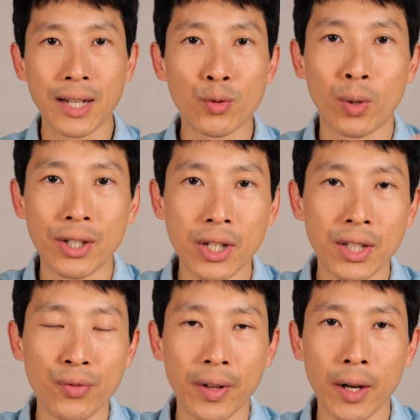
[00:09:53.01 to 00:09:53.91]
Thanks for watching
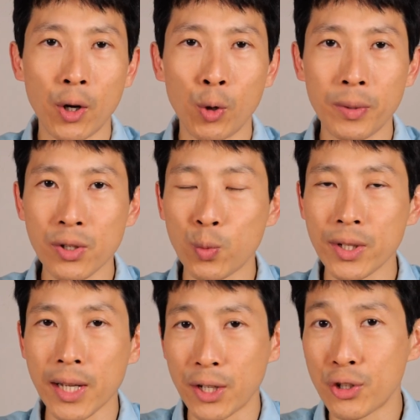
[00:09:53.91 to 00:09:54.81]
this video. I hope this
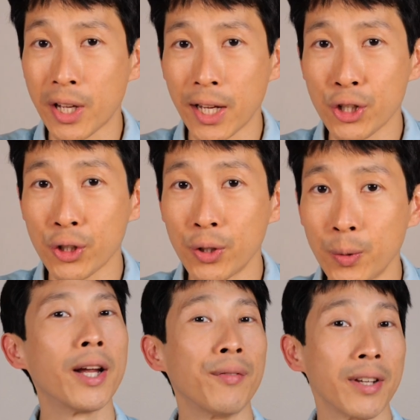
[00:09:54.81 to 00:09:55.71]
was
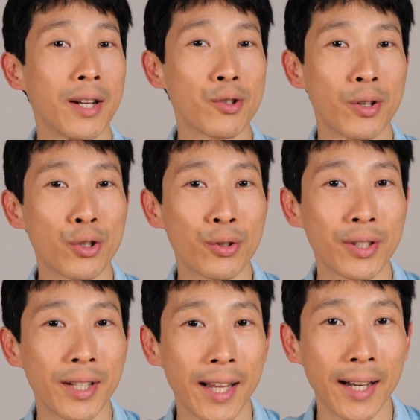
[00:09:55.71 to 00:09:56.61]
educational. If you guys are
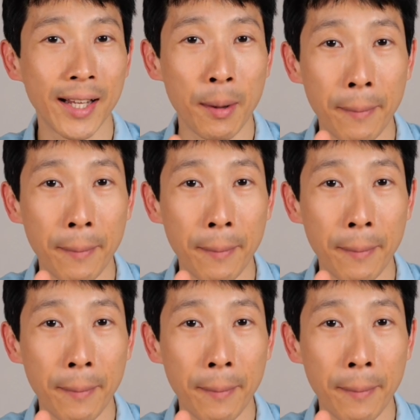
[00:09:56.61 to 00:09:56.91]
interested in getting a